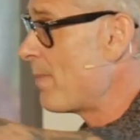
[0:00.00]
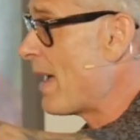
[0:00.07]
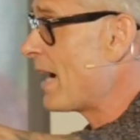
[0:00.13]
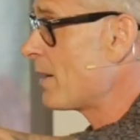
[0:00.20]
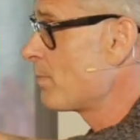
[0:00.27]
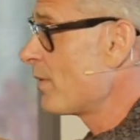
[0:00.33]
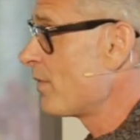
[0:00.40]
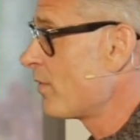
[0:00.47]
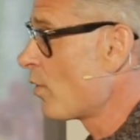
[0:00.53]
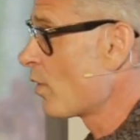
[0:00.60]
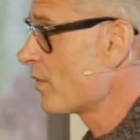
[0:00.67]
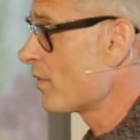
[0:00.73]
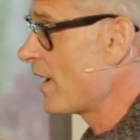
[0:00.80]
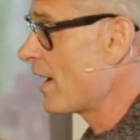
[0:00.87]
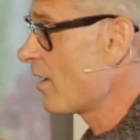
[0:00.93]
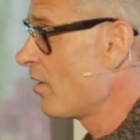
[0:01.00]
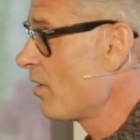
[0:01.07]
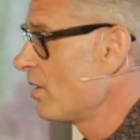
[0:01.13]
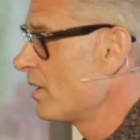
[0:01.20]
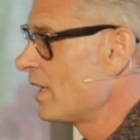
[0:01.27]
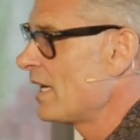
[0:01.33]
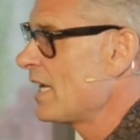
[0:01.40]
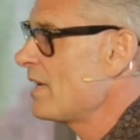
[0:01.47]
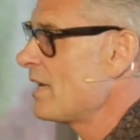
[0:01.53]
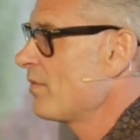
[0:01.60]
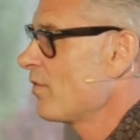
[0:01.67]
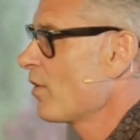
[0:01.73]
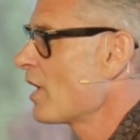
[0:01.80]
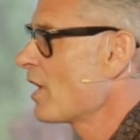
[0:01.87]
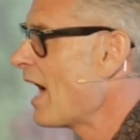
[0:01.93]
back before Pharaoh, he
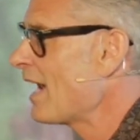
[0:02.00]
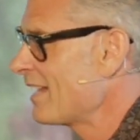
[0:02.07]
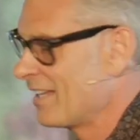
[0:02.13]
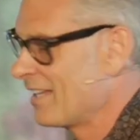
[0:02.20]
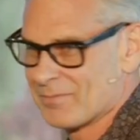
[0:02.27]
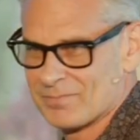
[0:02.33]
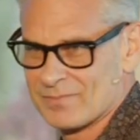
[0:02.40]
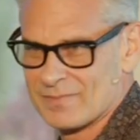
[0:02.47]
forgot him